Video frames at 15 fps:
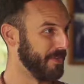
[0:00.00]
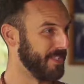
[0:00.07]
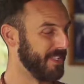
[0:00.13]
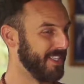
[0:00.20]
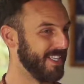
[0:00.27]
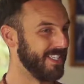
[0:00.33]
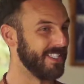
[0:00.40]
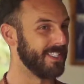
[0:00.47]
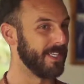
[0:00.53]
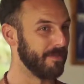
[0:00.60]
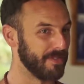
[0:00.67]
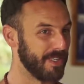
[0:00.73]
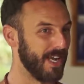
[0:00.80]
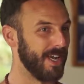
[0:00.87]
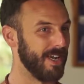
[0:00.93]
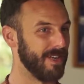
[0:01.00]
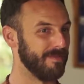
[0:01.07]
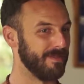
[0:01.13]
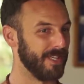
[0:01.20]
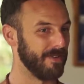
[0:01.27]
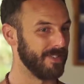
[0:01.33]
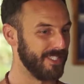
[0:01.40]
person, and
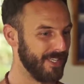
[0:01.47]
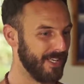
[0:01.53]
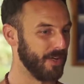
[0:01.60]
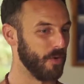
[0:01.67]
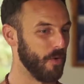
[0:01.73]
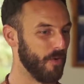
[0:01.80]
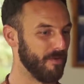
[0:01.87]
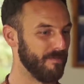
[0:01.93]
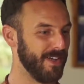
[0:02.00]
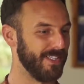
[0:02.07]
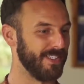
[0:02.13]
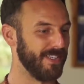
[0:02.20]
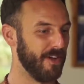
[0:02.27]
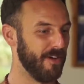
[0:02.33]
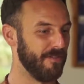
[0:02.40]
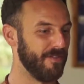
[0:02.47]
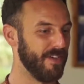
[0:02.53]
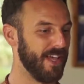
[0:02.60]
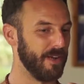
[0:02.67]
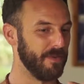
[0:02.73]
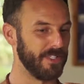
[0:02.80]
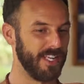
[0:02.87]
sometimes I would set a goal for myself,
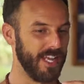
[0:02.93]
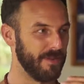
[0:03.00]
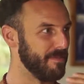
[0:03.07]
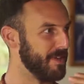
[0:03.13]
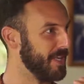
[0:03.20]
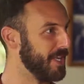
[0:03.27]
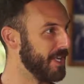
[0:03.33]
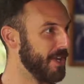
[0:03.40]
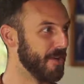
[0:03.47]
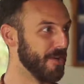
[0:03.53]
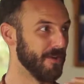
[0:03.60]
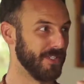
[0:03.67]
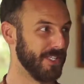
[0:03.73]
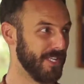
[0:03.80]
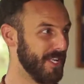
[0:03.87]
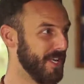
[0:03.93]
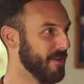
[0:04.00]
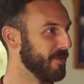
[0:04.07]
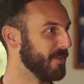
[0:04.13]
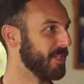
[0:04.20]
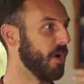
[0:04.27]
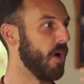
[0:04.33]
and it would take me years and
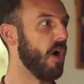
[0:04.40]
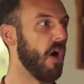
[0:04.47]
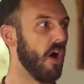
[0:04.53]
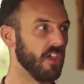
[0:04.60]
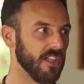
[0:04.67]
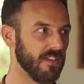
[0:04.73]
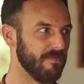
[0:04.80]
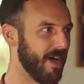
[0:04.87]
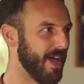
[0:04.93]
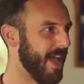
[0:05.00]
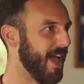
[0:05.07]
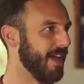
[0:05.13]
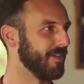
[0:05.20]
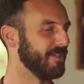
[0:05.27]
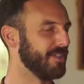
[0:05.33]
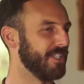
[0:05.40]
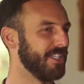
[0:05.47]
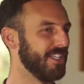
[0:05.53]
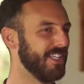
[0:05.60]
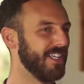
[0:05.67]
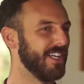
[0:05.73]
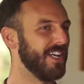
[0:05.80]
years and all of my
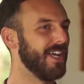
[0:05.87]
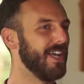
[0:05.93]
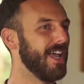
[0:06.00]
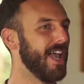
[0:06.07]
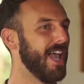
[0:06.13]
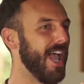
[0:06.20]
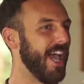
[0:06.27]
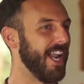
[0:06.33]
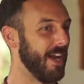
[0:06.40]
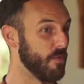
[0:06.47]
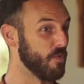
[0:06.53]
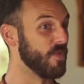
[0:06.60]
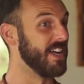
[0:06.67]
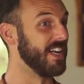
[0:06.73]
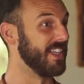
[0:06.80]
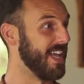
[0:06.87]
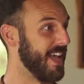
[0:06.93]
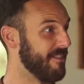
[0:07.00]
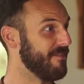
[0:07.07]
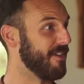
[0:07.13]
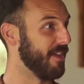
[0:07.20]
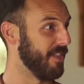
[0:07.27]
energy, and I
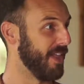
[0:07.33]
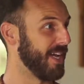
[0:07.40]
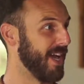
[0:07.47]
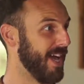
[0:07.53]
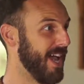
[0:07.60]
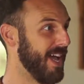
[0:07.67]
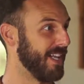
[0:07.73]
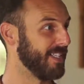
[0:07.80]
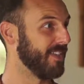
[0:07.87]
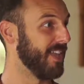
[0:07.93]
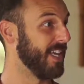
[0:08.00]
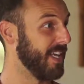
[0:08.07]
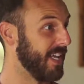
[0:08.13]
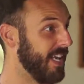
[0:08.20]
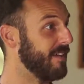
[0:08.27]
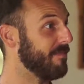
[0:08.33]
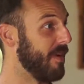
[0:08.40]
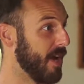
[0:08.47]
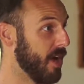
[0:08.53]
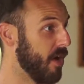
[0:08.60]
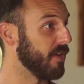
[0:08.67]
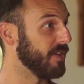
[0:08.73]
really felt like I had to give
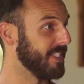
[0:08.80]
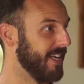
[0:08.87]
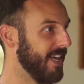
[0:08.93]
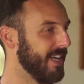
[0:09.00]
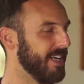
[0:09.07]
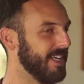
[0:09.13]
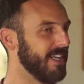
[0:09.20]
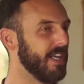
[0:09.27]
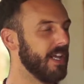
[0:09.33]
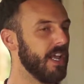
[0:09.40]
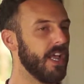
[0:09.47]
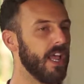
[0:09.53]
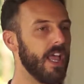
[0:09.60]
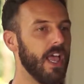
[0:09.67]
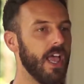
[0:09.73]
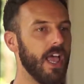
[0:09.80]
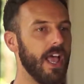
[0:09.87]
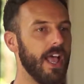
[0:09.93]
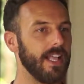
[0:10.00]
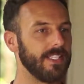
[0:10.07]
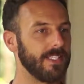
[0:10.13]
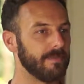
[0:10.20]
my all to get it.
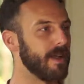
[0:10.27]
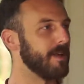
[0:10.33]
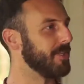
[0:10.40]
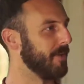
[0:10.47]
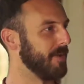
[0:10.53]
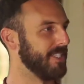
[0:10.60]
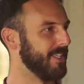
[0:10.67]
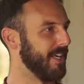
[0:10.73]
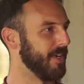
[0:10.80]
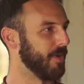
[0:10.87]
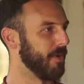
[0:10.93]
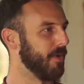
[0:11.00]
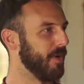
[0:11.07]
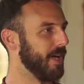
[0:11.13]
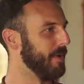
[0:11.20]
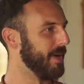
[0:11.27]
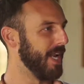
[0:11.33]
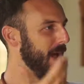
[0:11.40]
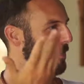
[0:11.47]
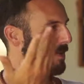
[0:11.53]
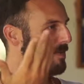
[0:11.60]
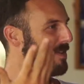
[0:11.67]
And sometimes I would set a goal, and it
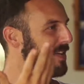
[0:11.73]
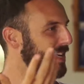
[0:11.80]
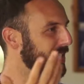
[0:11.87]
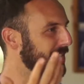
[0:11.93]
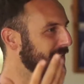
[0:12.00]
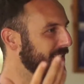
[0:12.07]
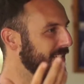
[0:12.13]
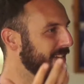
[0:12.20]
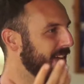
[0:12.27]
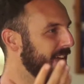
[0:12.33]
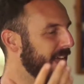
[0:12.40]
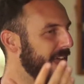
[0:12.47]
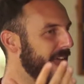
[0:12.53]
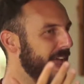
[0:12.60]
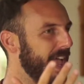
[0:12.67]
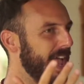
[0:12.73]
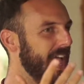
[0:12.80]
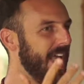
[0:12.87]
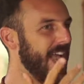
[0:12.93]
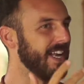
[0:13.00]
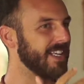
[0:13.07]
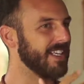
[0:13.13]
would happen immediately.
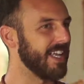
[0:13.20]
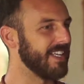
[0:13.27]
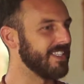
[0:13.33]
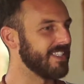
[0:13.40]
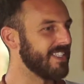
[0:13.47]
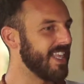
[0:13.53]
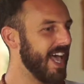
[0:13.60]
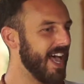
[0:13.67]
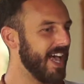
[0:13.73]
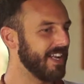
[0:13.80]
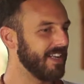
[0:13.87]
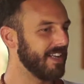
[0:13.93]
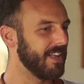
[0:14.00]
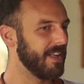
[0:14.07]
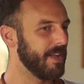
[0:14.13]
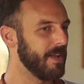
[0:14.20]
And is that